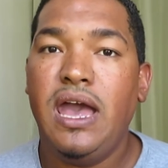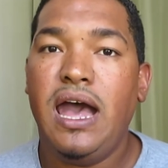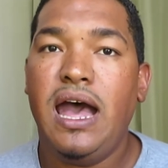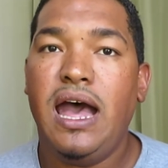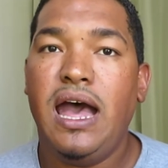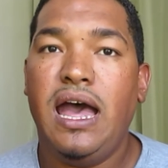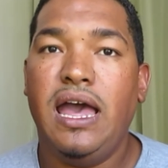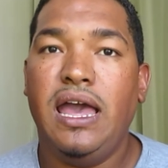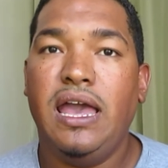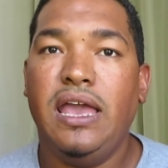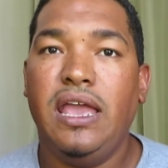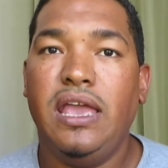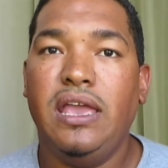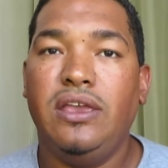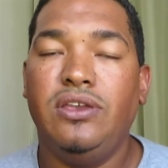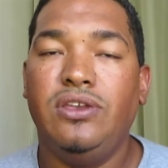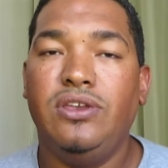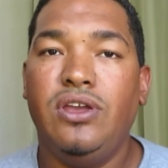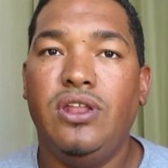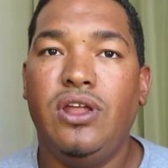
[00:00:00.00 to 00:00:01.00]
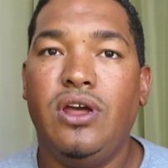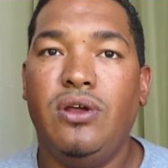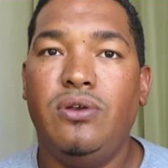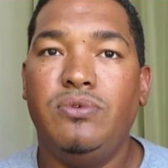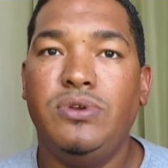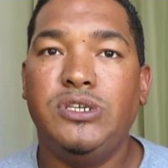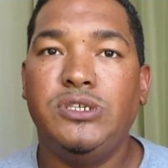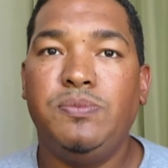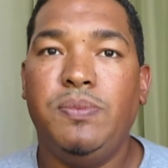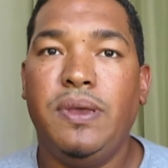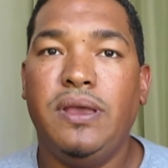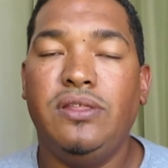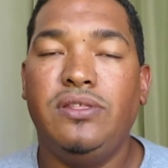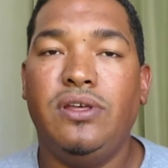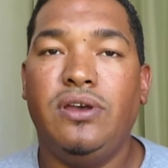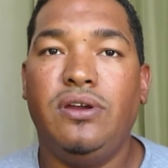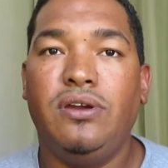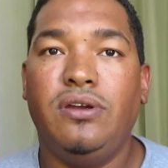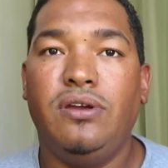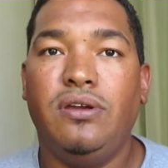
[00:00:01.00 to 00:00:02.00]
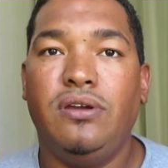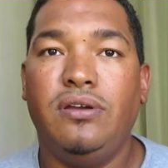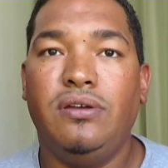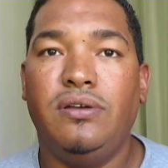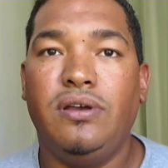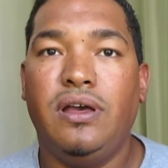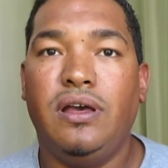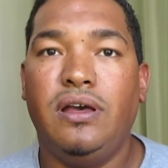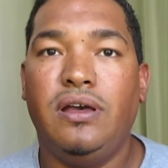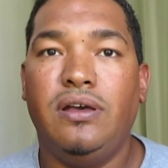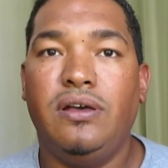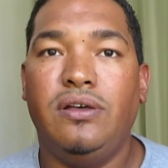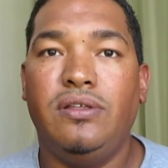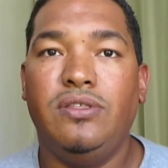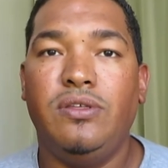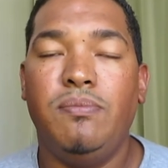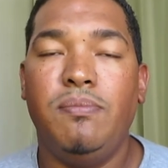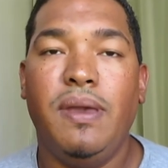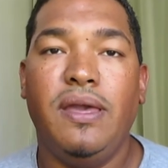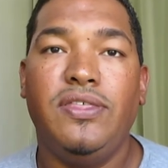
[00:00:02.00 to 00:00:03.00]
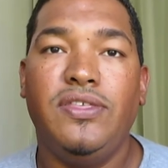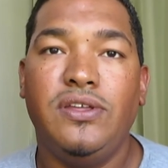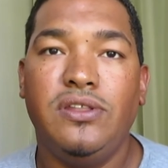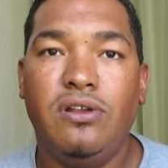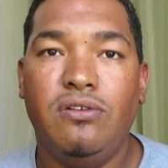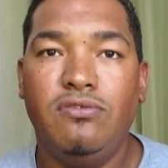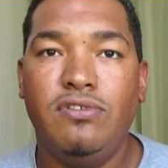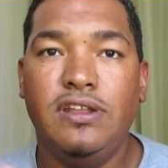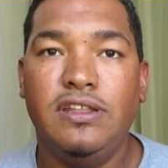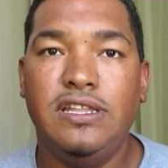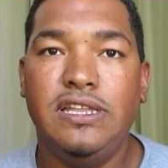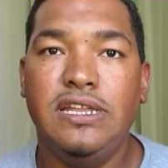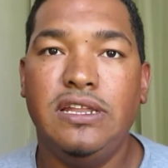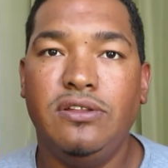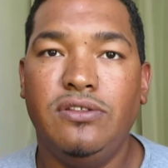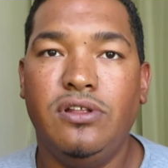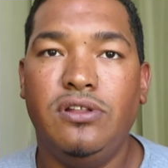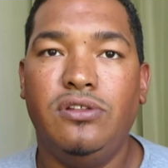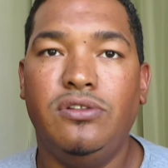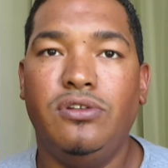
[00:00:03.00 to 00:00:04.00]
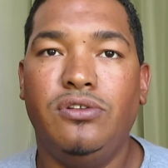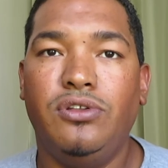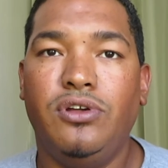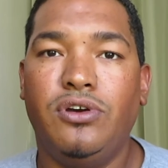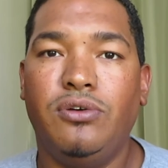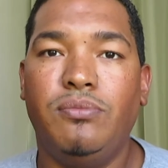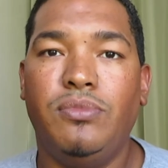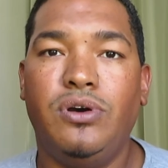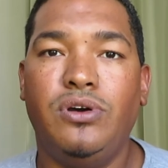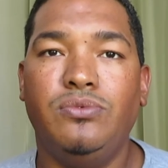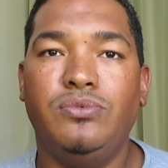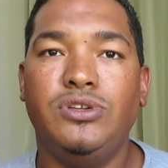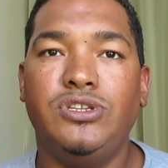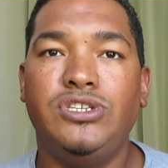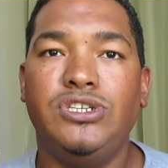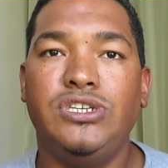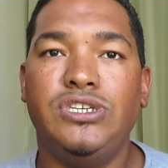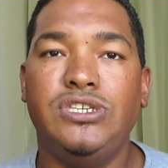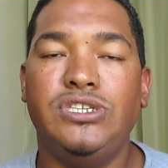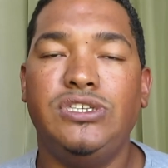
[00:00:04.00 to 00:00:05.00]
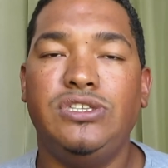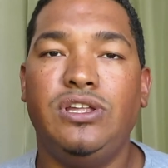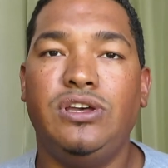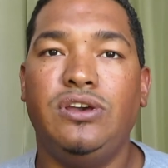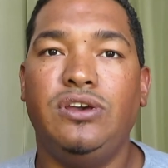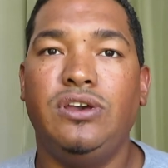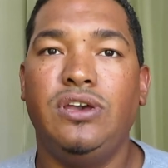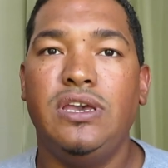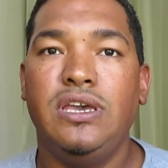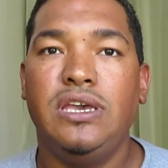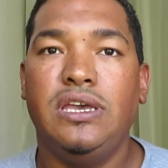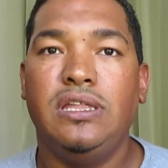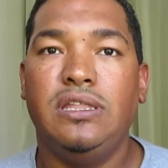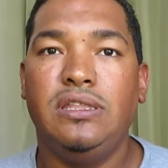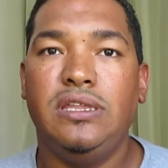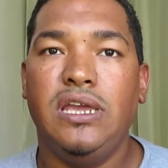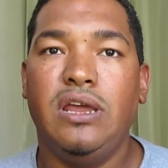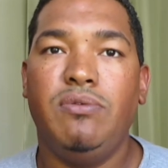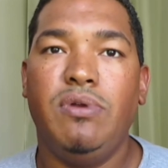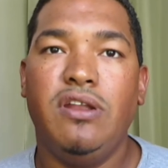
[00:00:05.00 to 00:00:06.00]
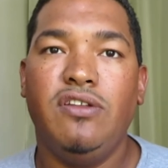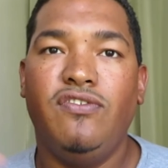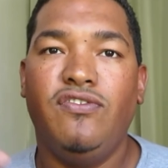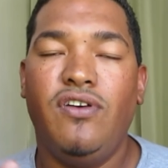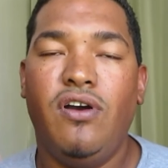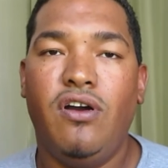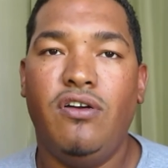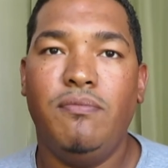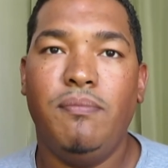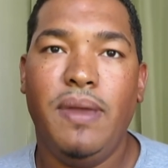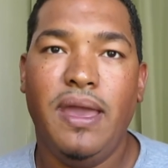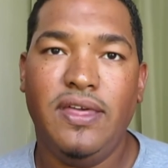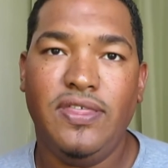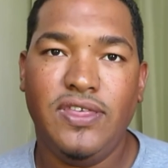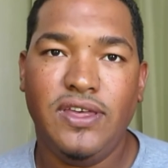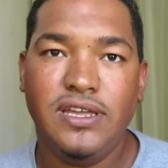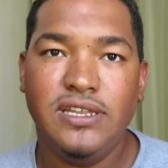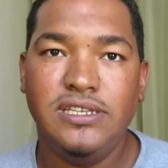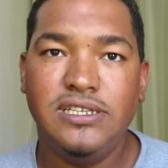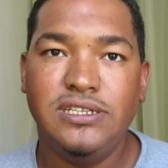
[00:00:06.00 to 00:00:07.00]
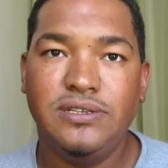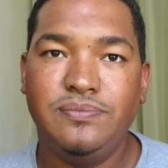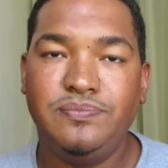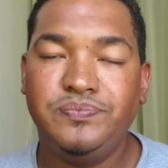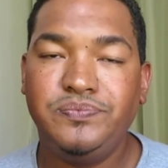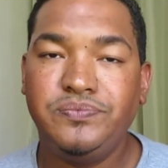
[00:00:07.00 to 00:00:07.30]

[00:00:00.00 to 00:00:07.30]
I, you know, respect the method of reading the Lenormand, which is the near and far method,